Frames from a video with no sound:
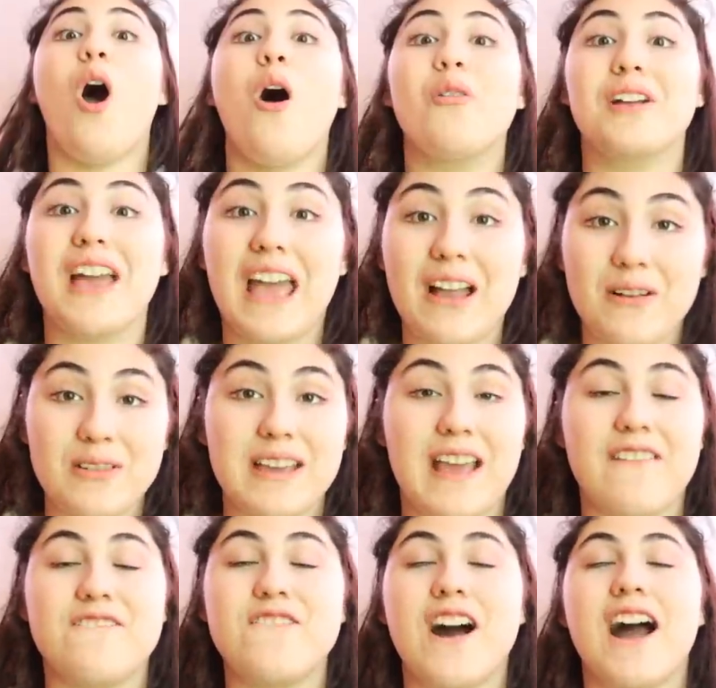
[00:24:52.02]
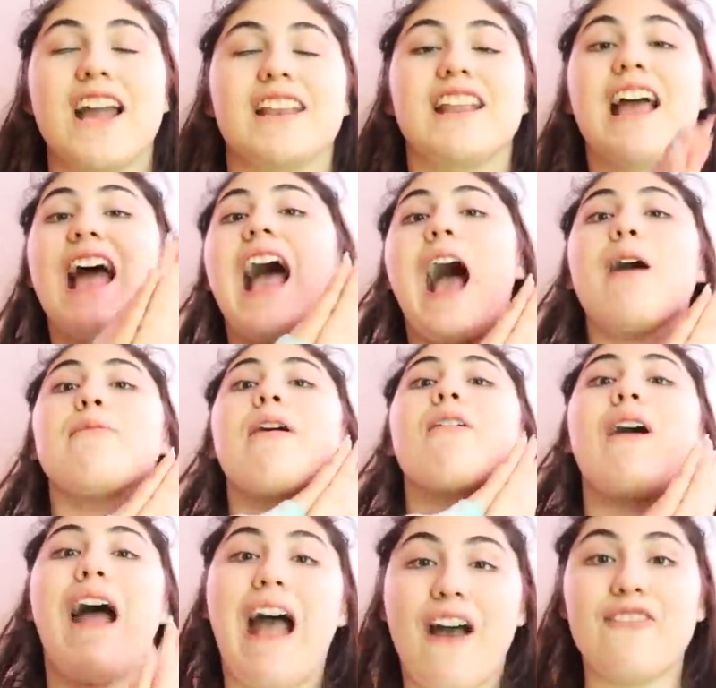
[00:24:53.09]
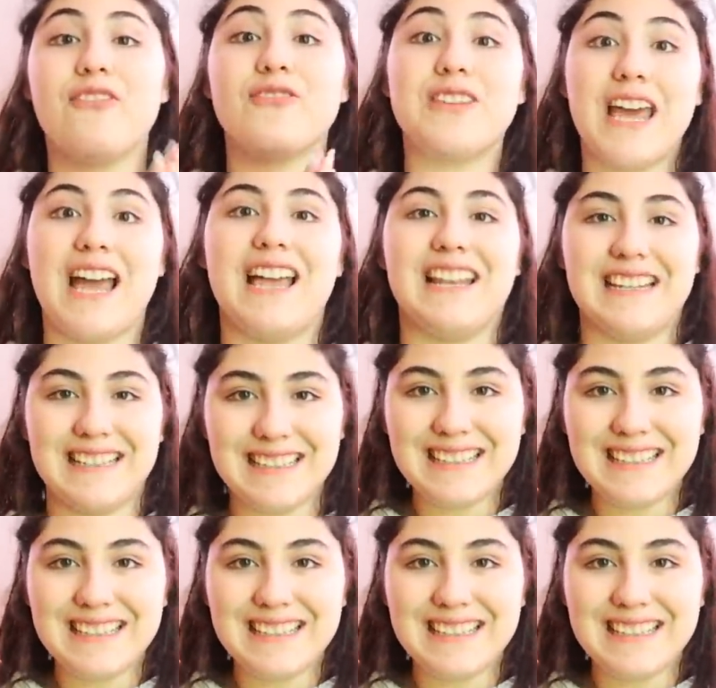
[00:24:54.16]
Okay, okay, fine. How about half of 10?